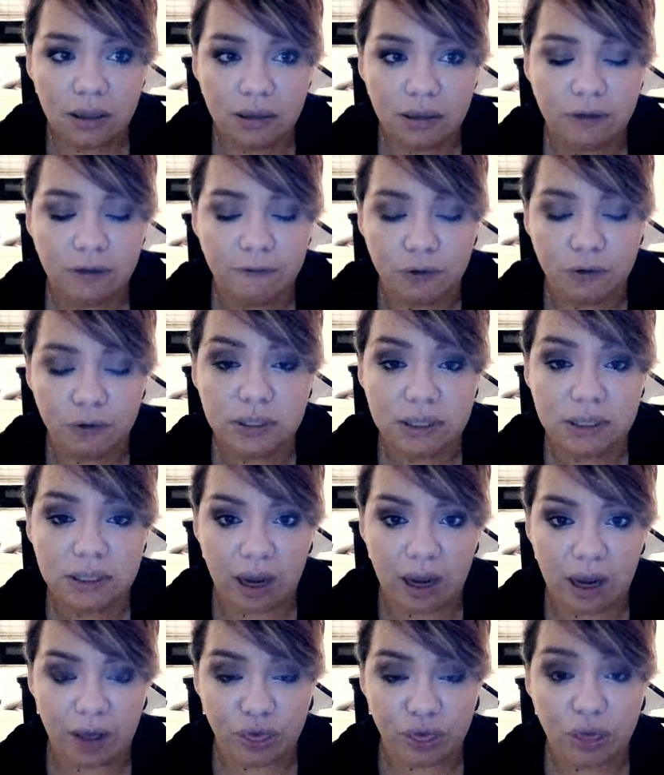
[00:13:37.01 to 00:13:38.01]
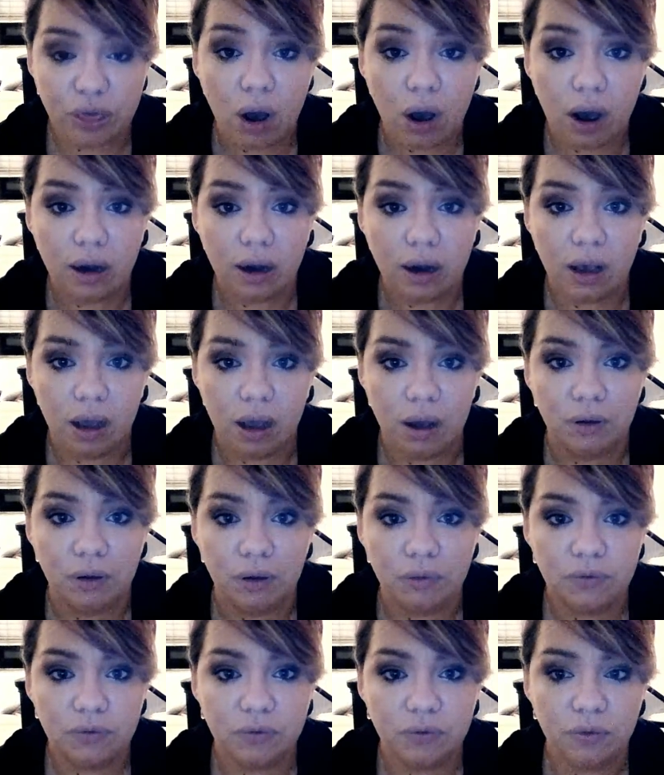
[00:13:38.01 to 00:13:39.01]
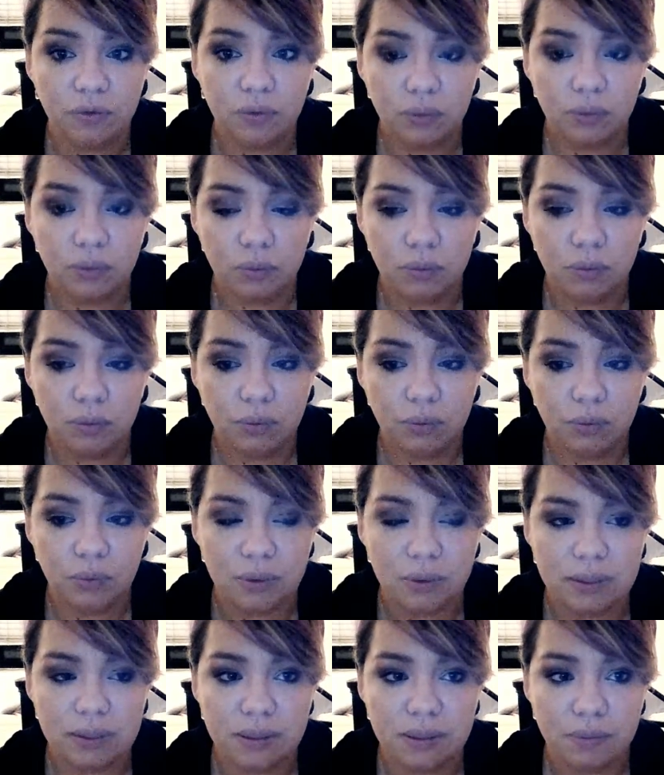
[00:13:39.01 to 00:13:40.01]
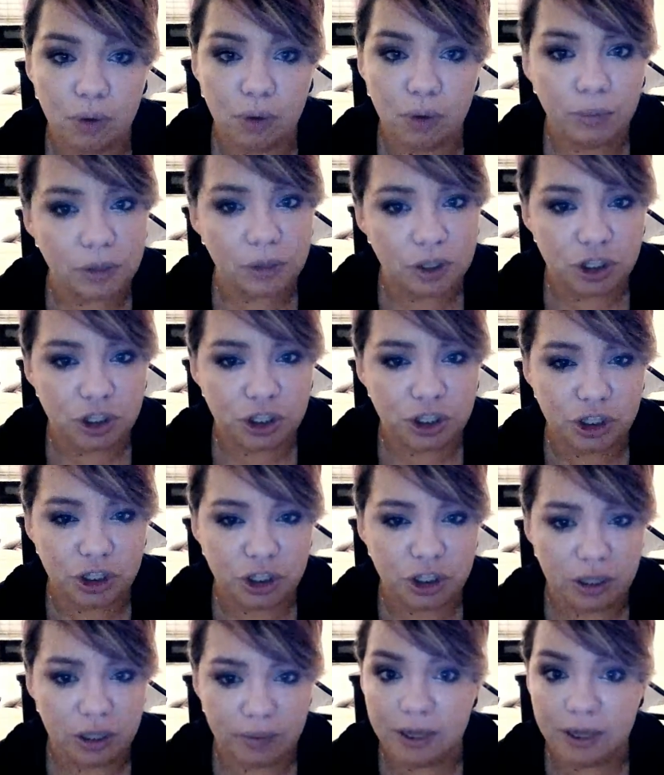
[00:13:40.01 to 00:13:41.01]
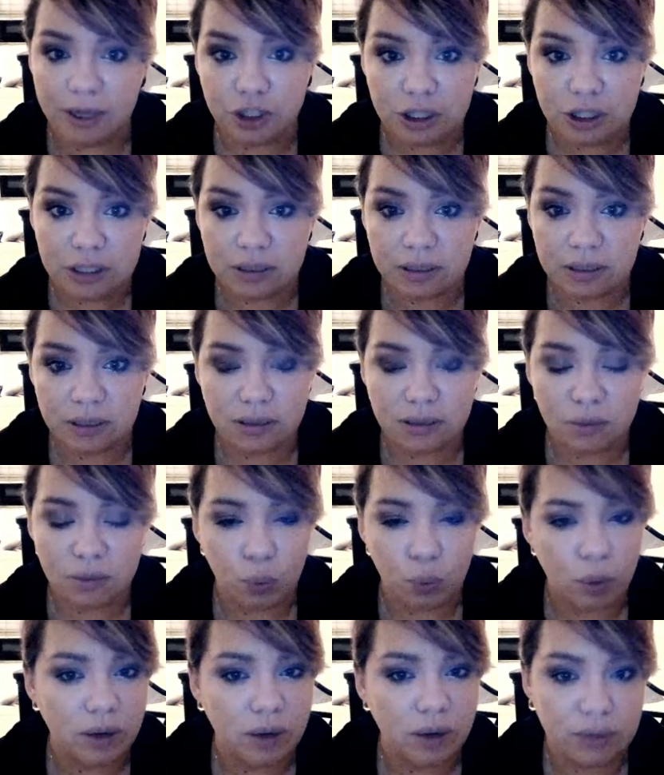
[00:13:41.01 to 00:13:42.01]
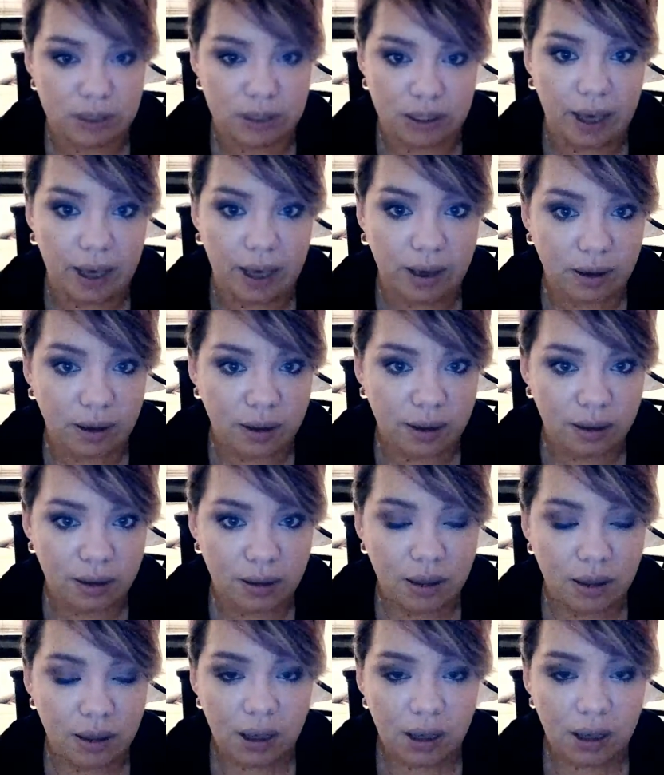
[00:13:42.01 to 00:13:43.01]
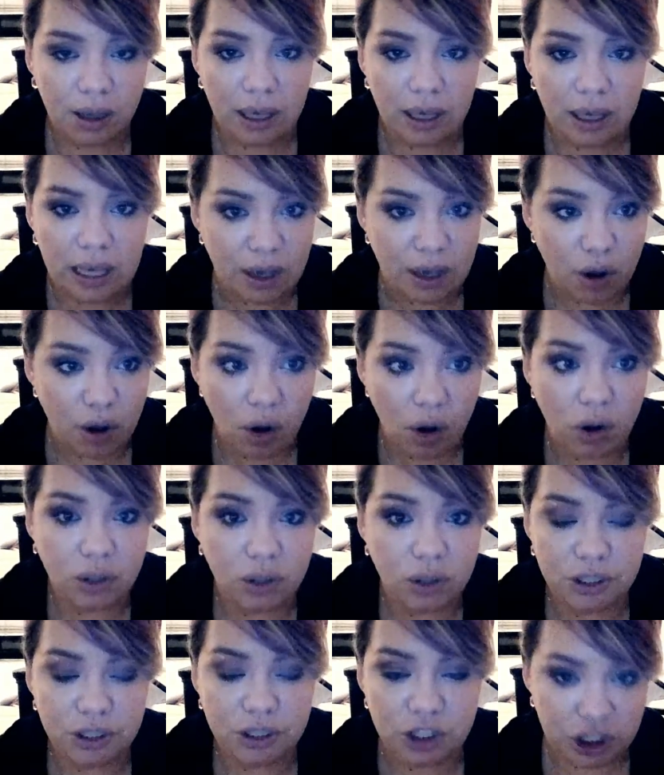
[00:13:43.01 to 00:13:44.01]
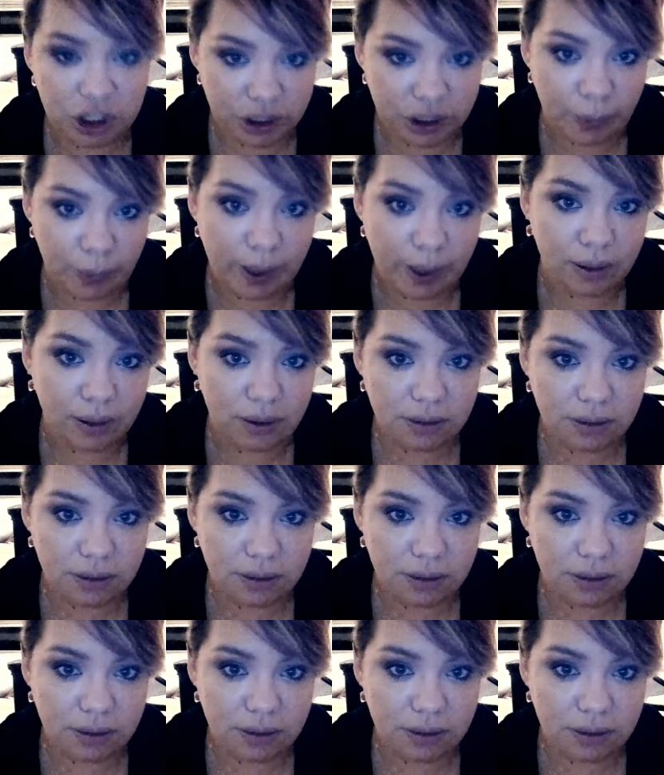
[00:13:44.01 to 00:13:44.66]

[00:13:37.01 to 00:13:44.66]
the first thing I thought of was the moment she met Jesus and what it was like. He called and she went.